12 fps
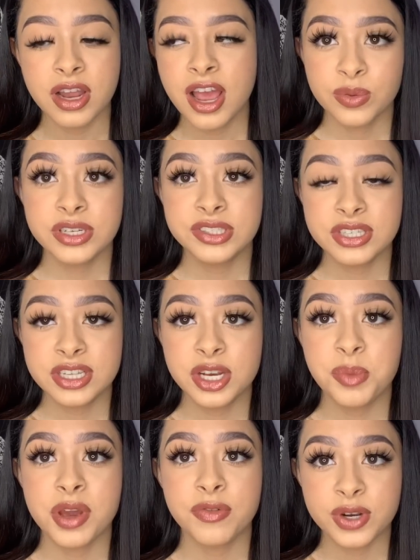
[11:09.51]
Recently on
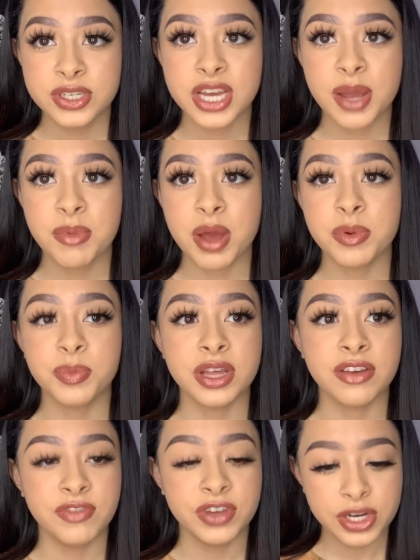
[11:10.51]
my free time, I've been
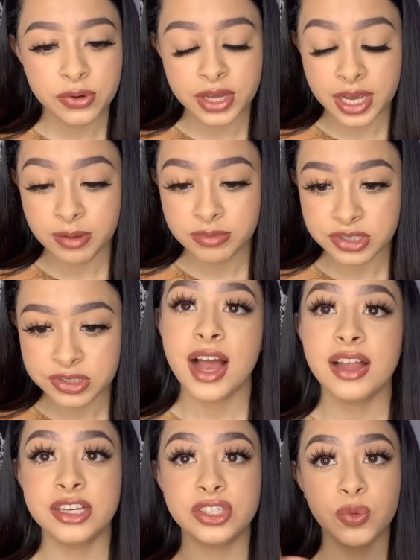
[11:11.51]
playing video games. I
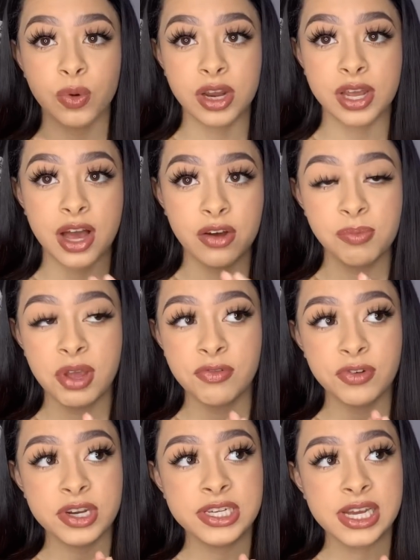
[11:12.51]
like to work out on my
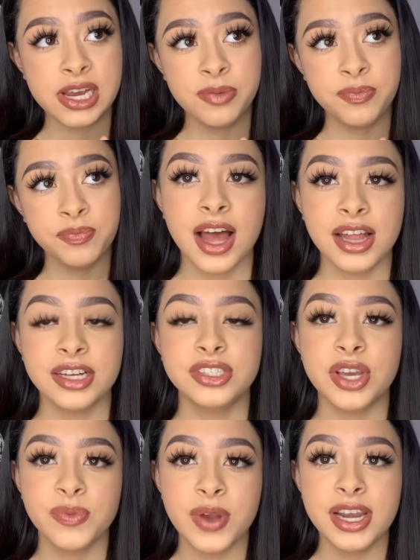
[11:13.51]
free time. I like to
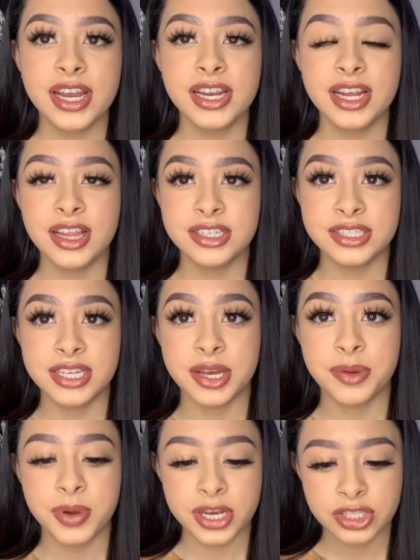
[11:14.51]
get ready, and I like to
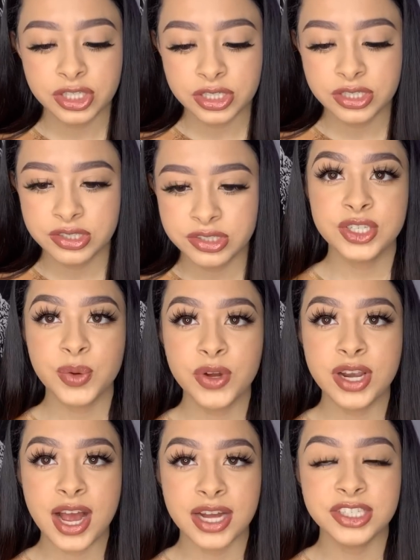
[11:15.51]
take pictures.
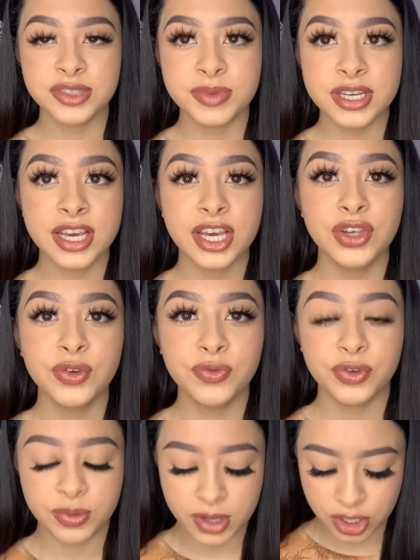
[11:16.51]
Someone asked me, can you
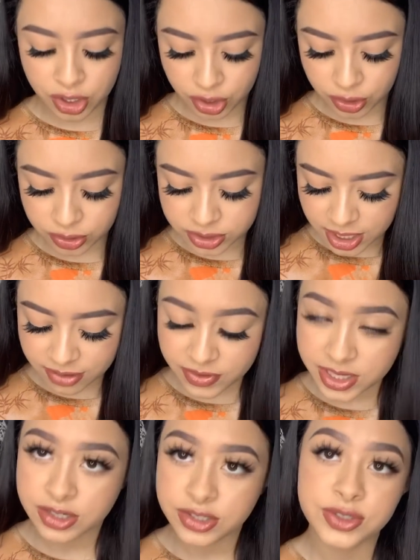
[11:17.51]
film a girl talk
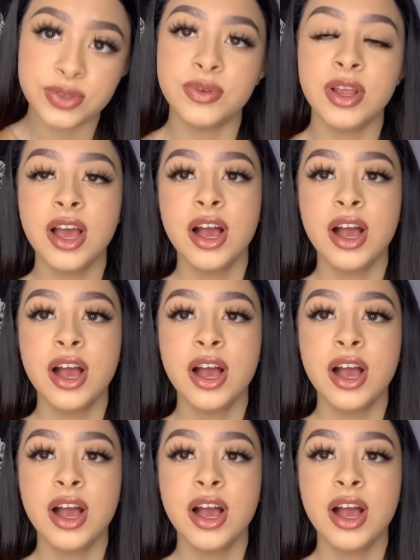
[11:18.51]
video soon?